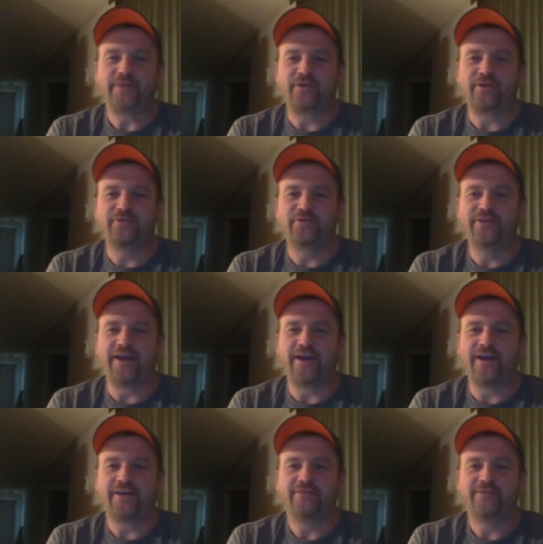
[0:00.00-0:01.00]
go-to
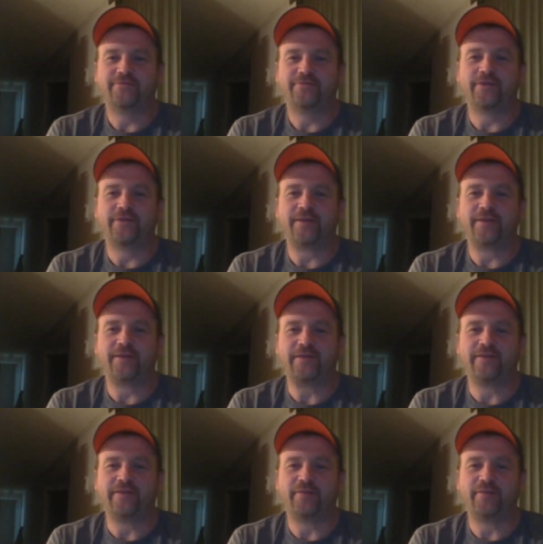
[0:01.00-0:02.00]
guy when I'm
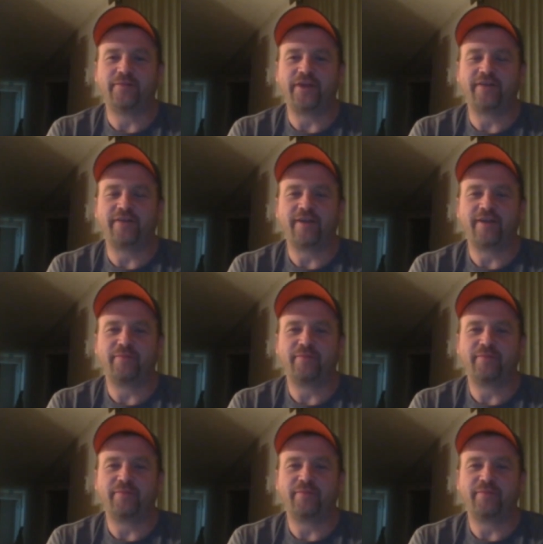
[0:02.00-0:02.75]
having a brain cramp.